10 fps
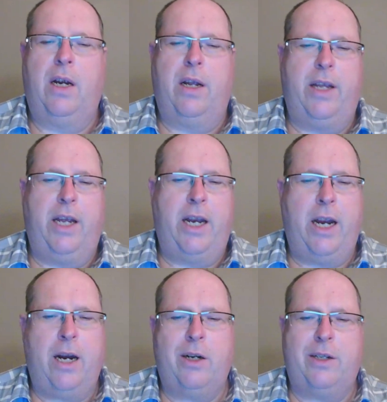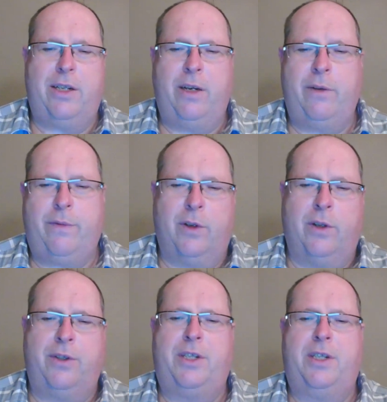The inherent
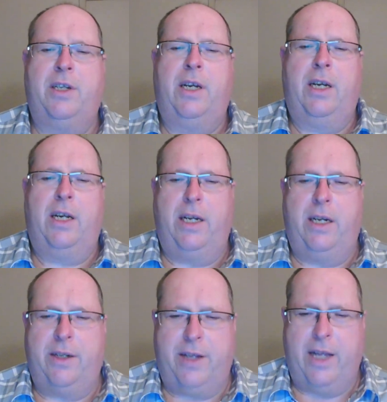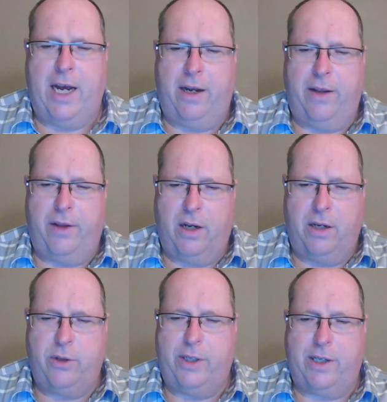inference is that the
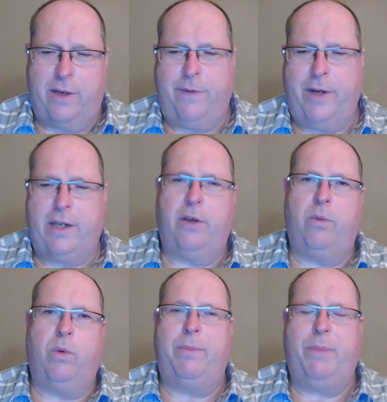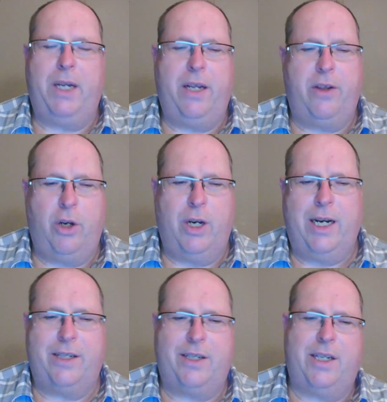countries affected would be the
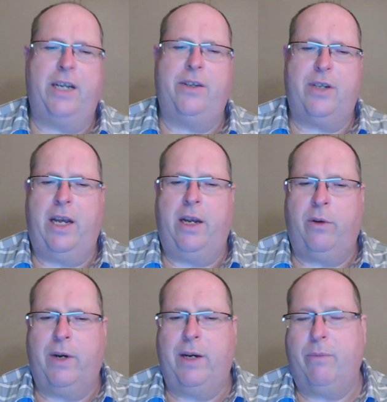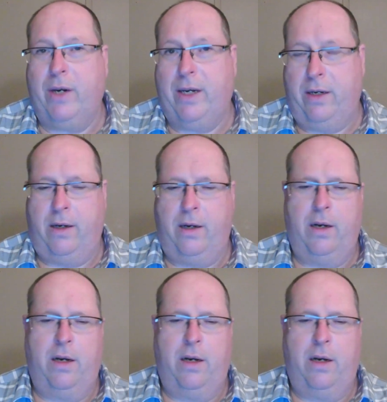United States and Great Britain,